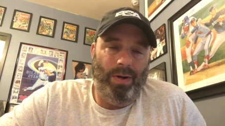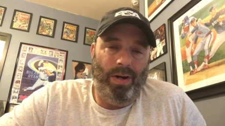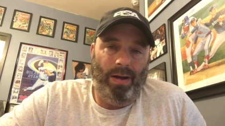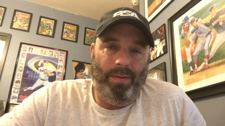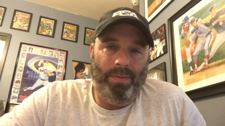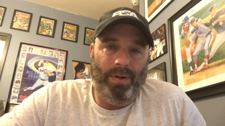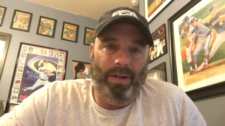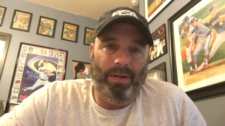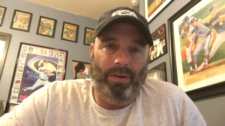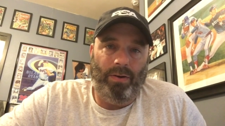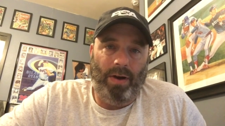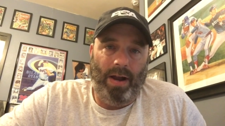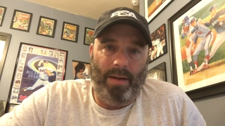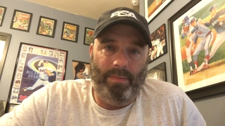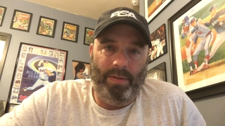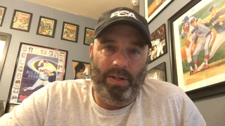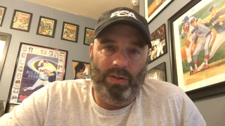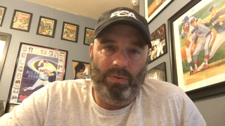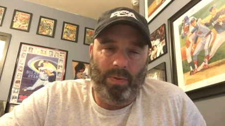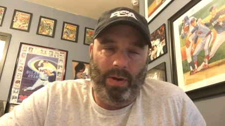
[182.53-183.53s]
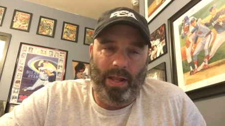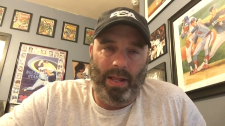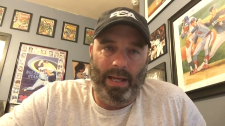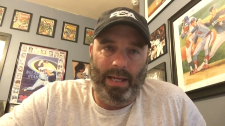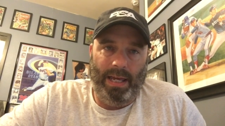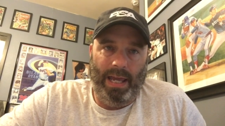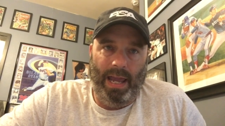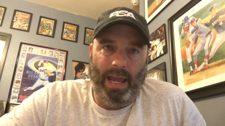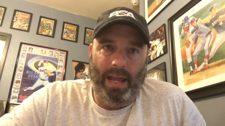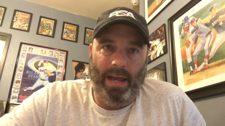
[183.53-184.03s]
I'm going to grab these while I
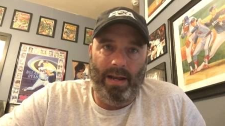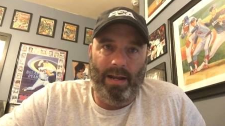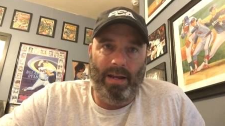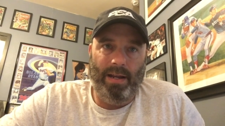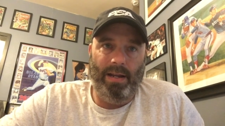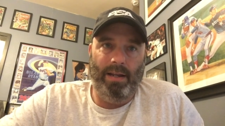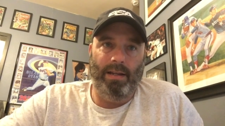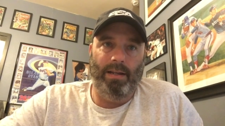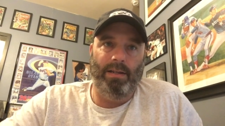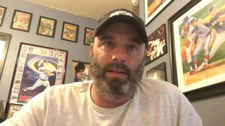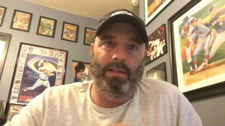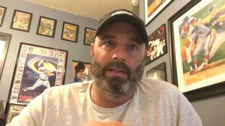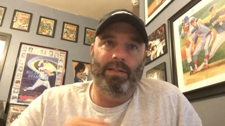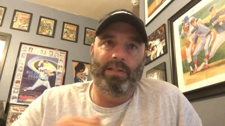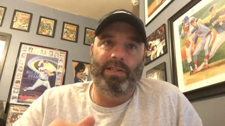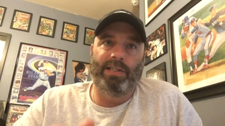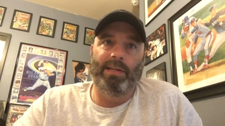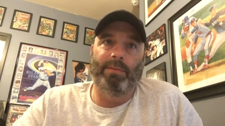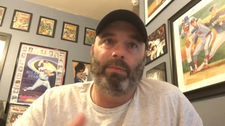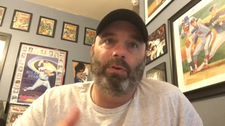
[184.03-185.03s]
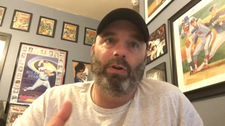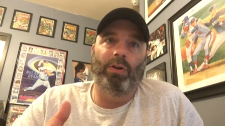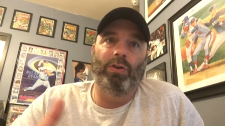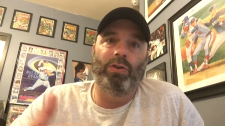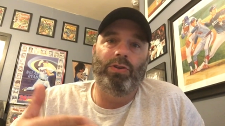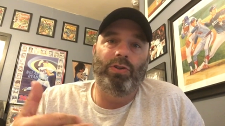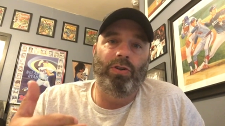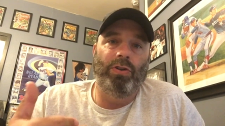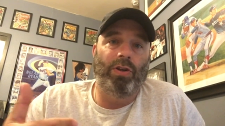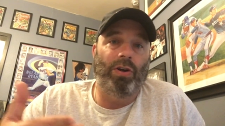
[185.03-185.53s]
can. Similar
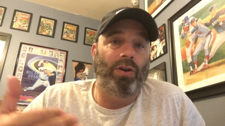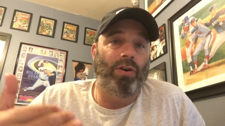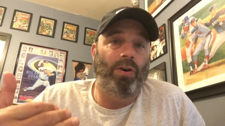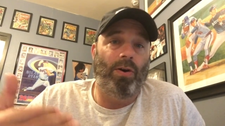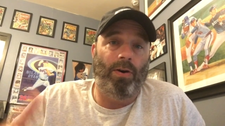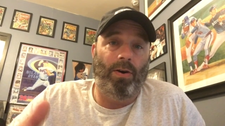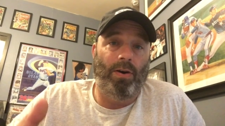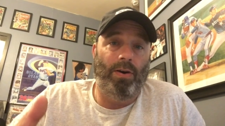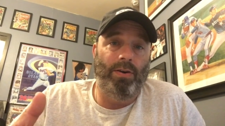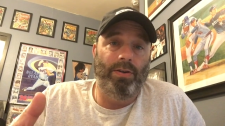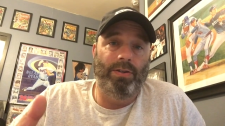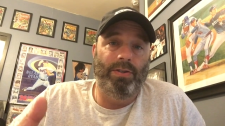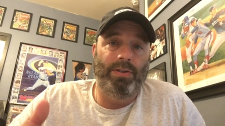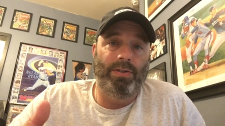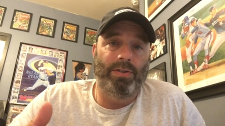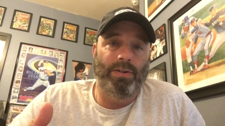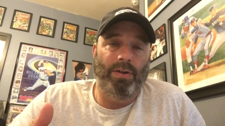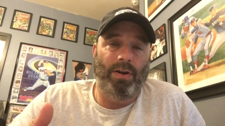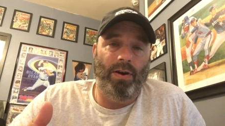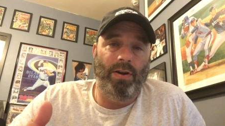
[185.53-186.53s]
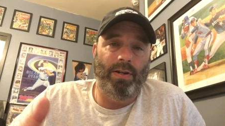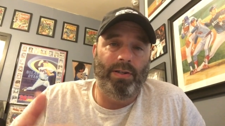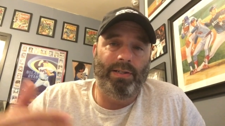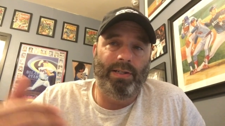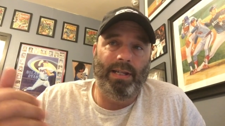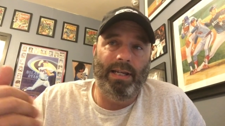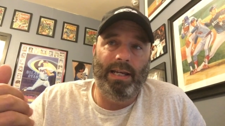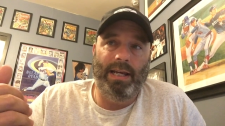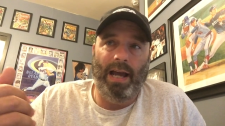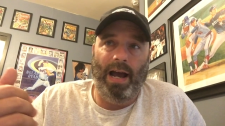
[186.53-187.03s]
to the cards,
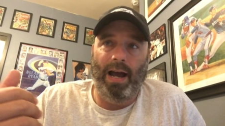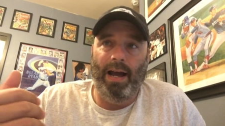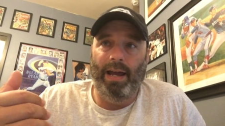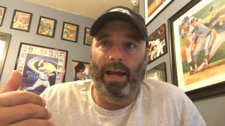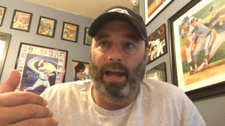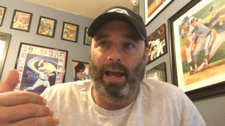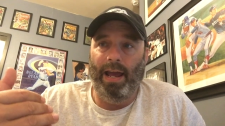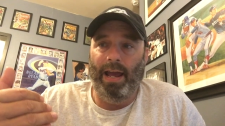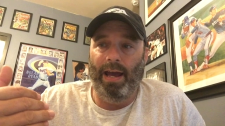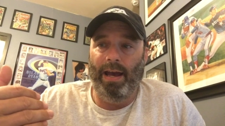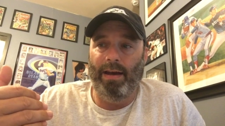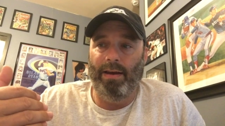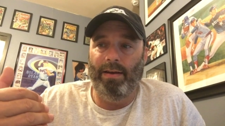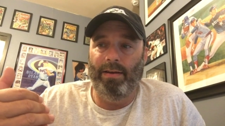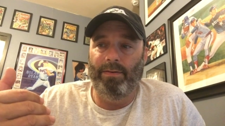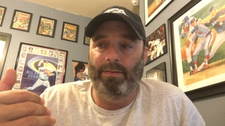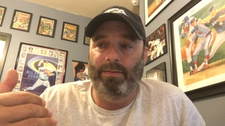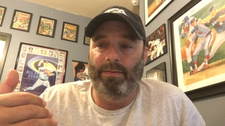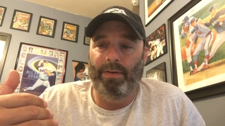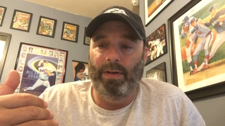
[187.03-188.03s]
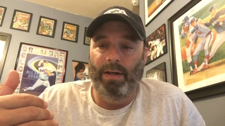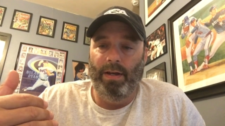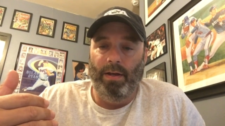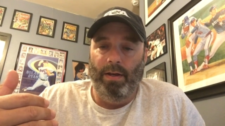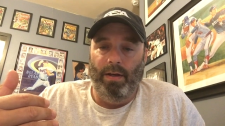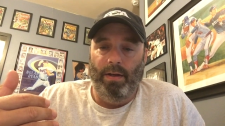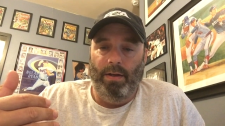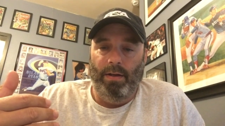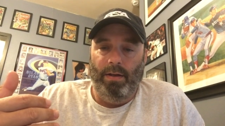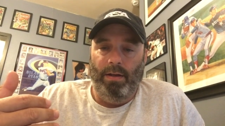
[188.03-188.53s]
honestly, I have
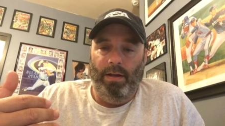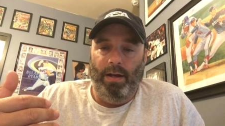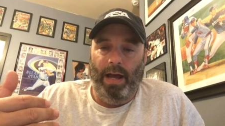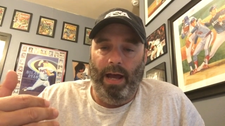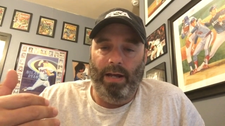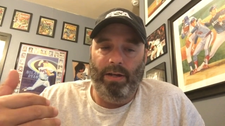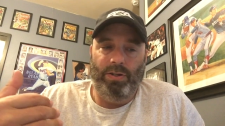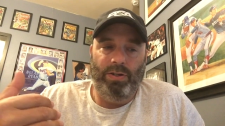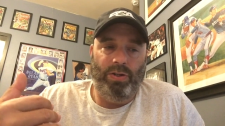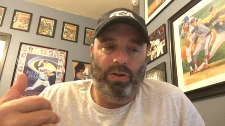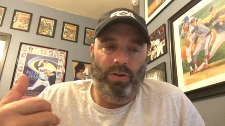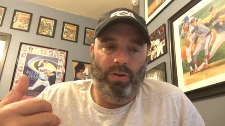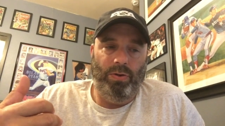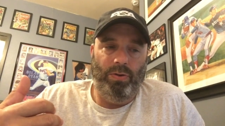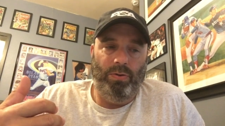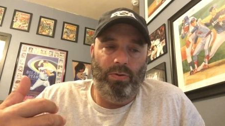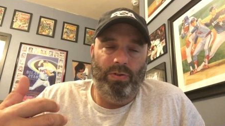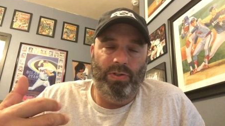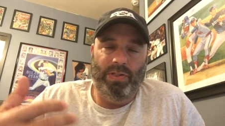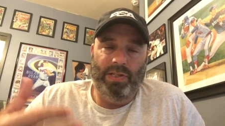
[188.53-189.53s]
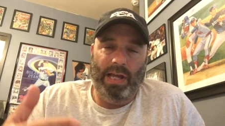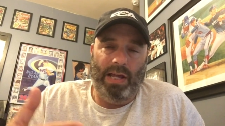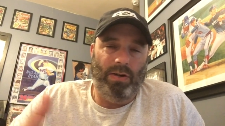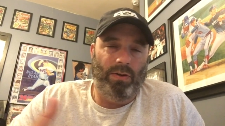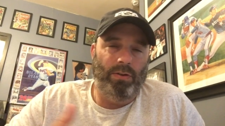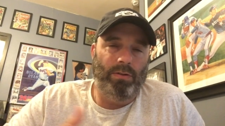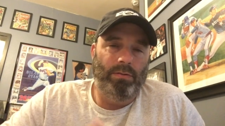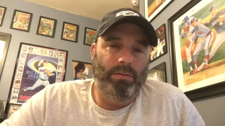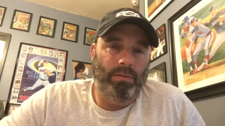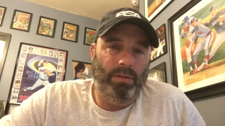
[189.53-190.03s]
had to
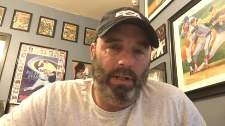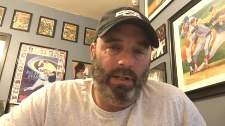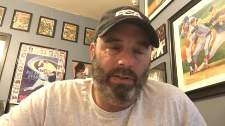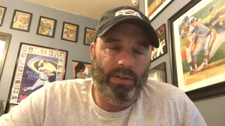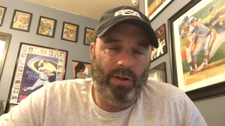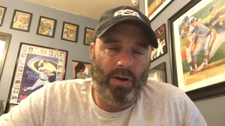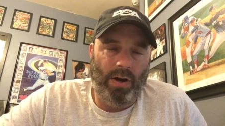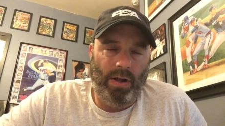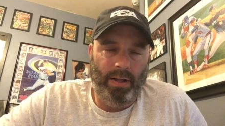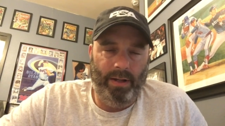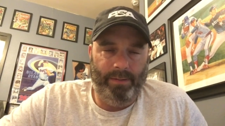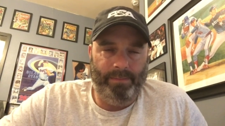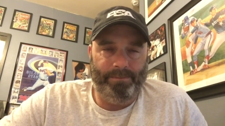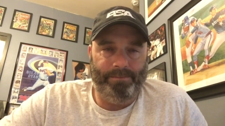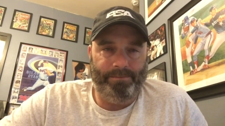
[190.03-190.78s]
settle, let's call it,